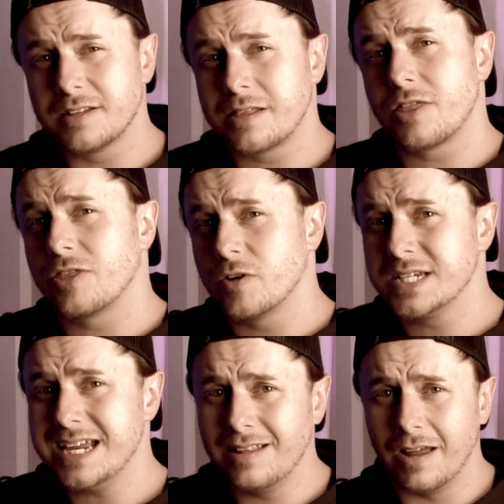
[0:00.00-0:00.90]
that the
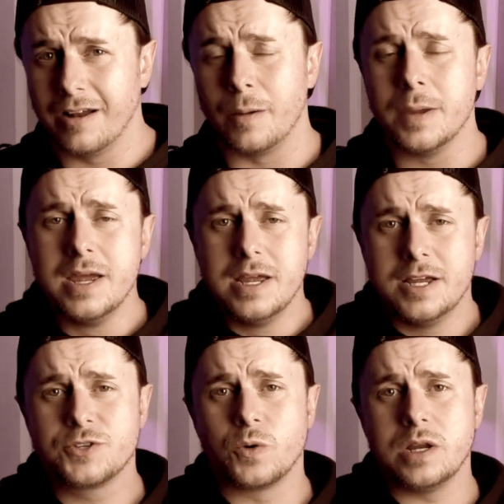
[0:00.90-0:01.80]
13 lineup
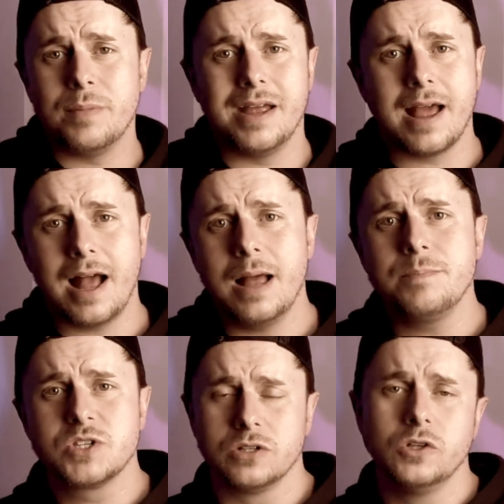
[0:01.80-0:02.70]
is going to be an
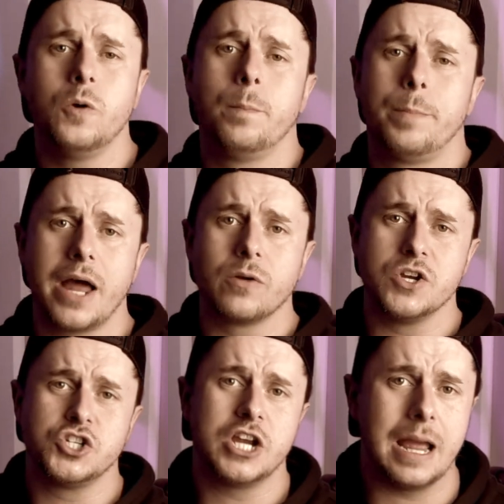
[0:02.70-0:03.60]
absolute battery
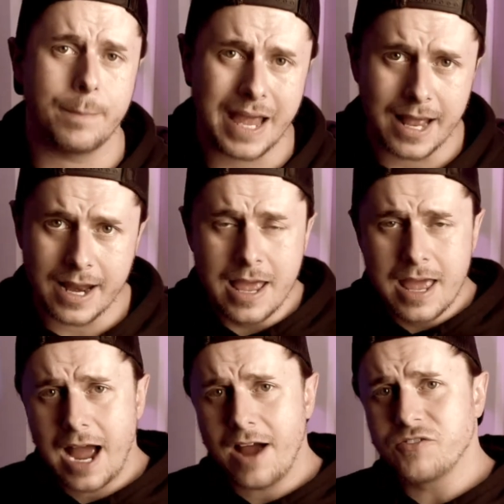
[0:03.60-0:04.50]
champ. And
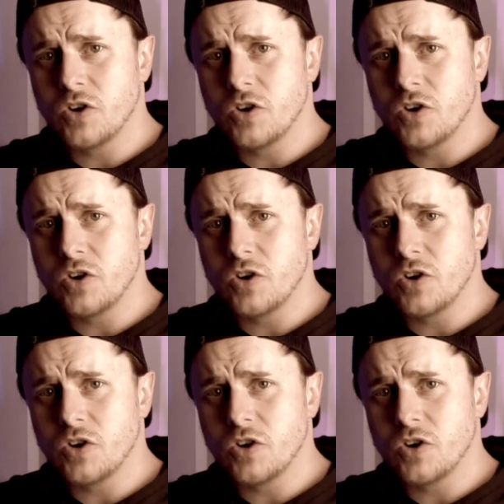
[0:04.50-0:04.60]
after